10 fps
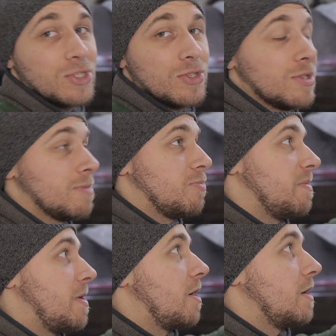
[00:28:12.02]
should
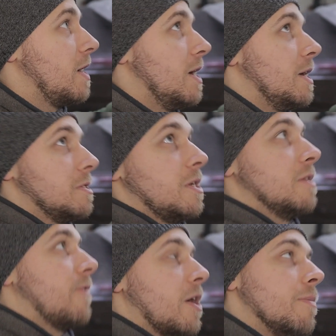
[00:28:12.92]
prepare the
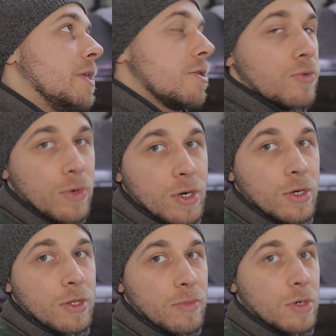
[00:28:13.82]
environment to work
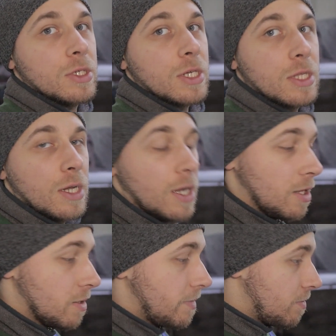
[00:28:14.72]
on the project a
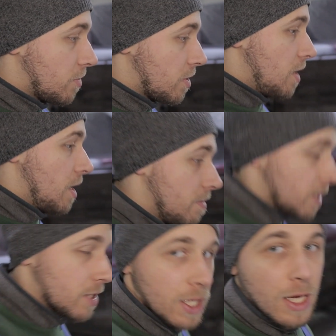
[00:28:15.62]
little bit more,
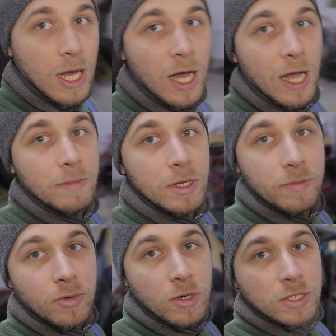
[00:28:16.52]
but I'm in
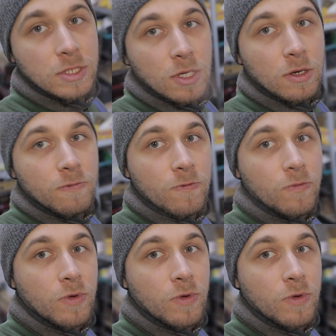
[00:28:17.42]
the process of